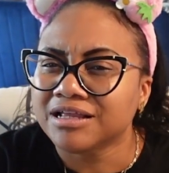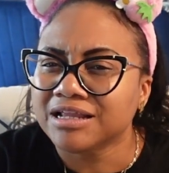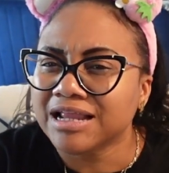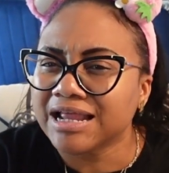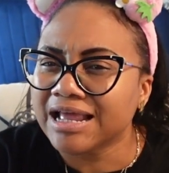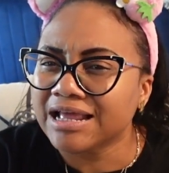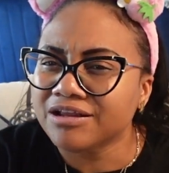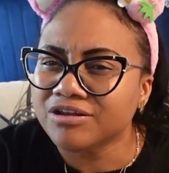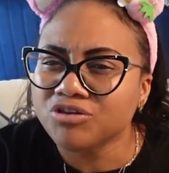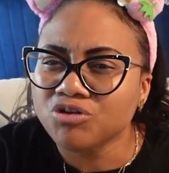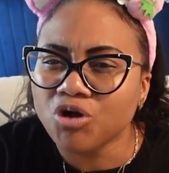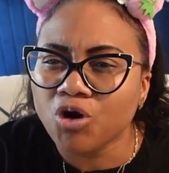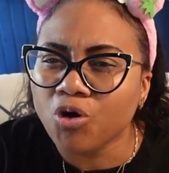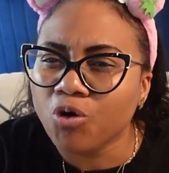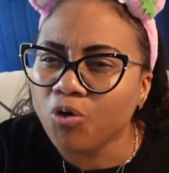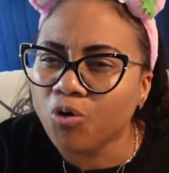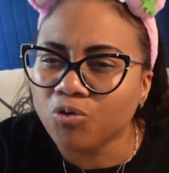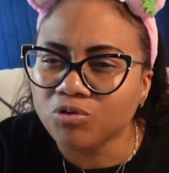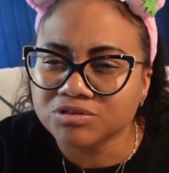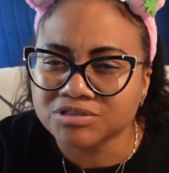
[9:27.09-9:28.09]
there ain't no
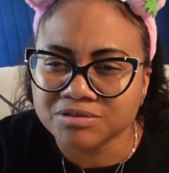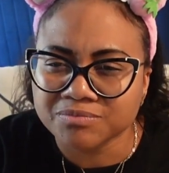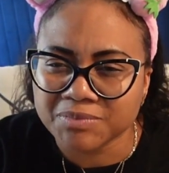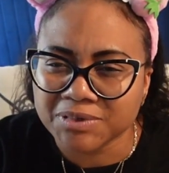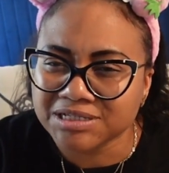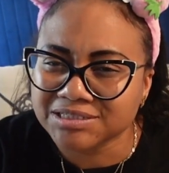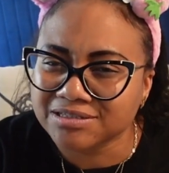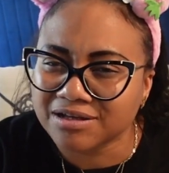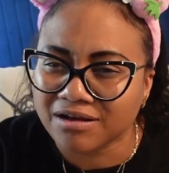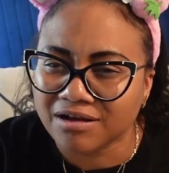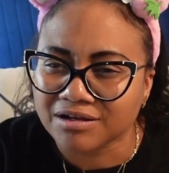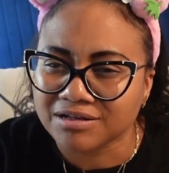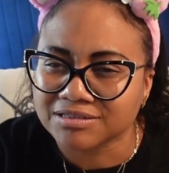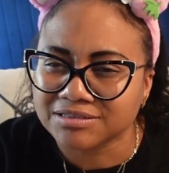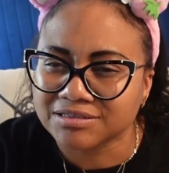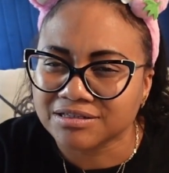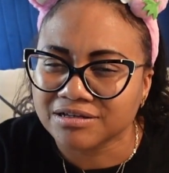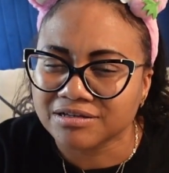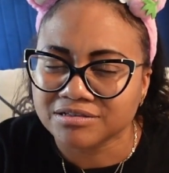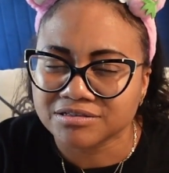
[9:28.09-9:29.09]
holes in my
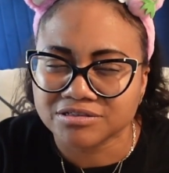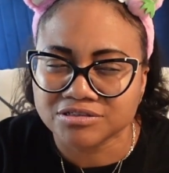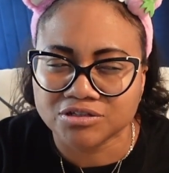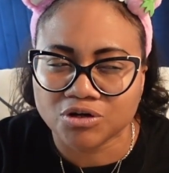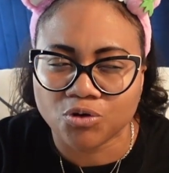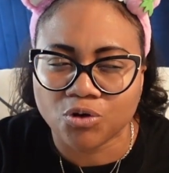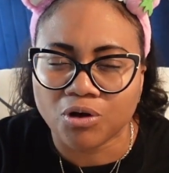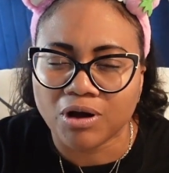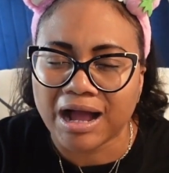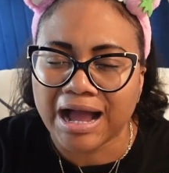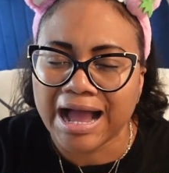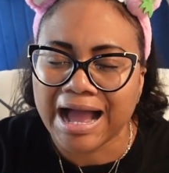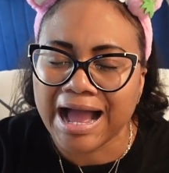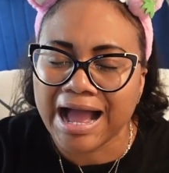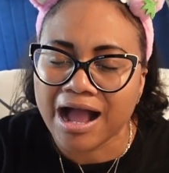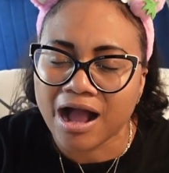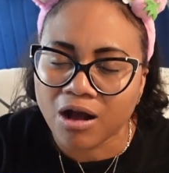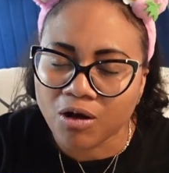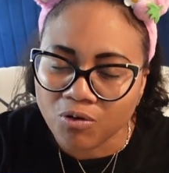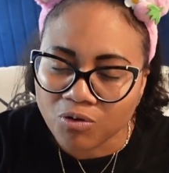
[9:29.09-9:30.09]
socks so
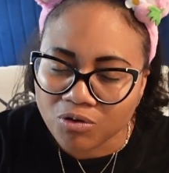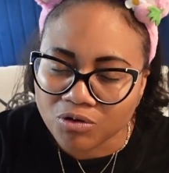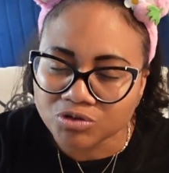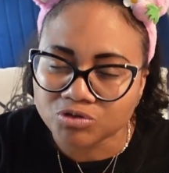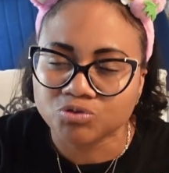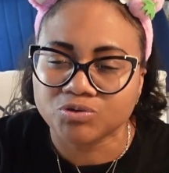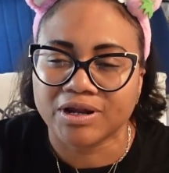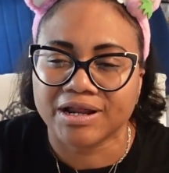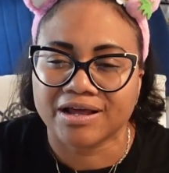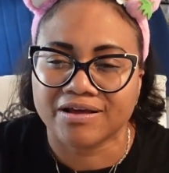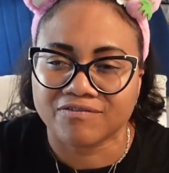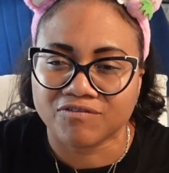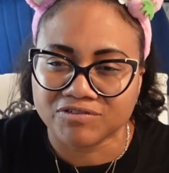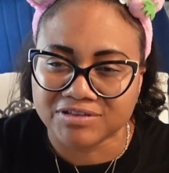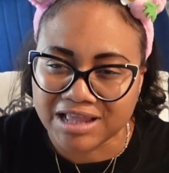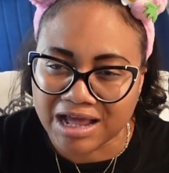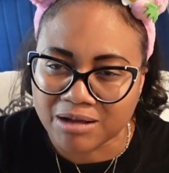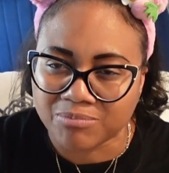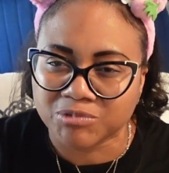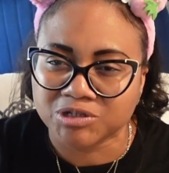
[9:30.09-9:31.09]
how do they have
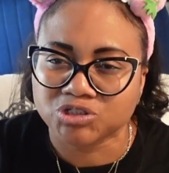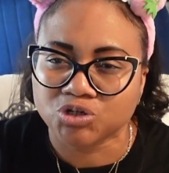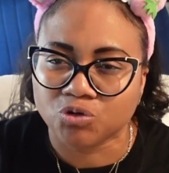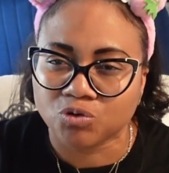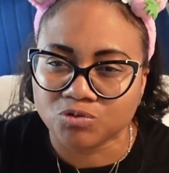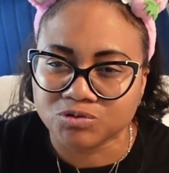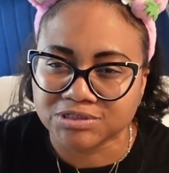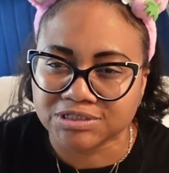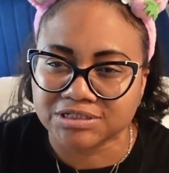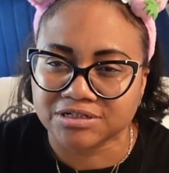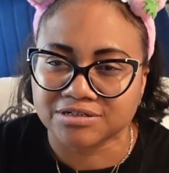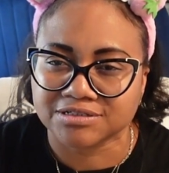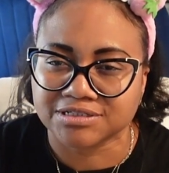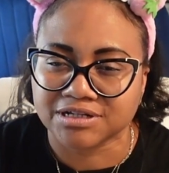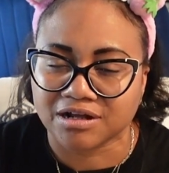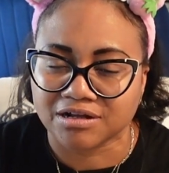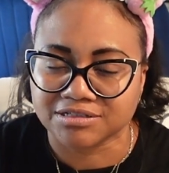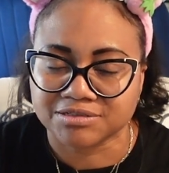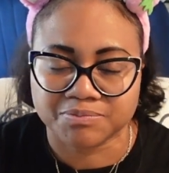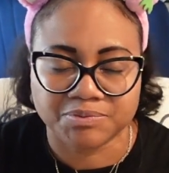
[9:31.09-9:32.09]
that much holes in their
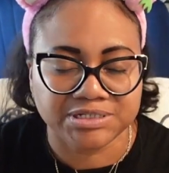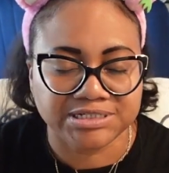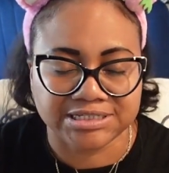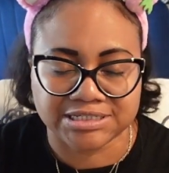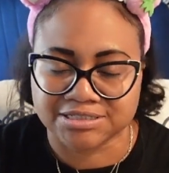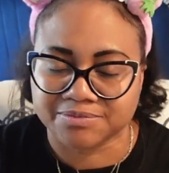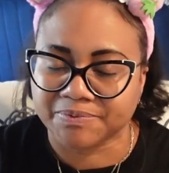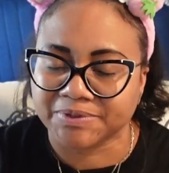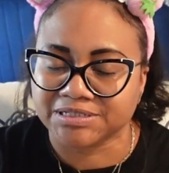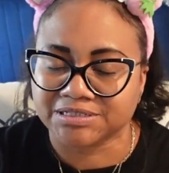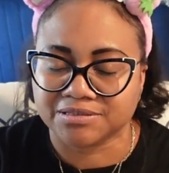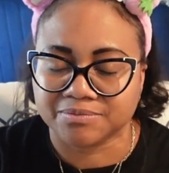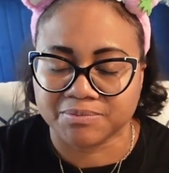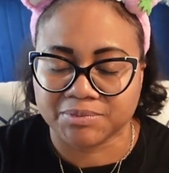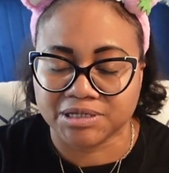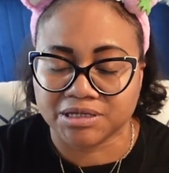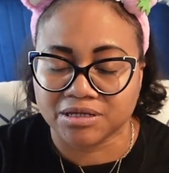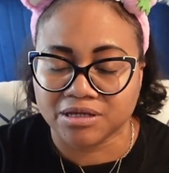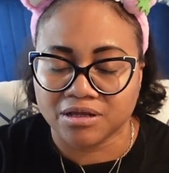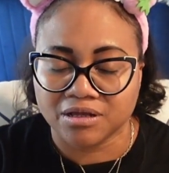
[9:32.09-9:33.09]
socks please explain to me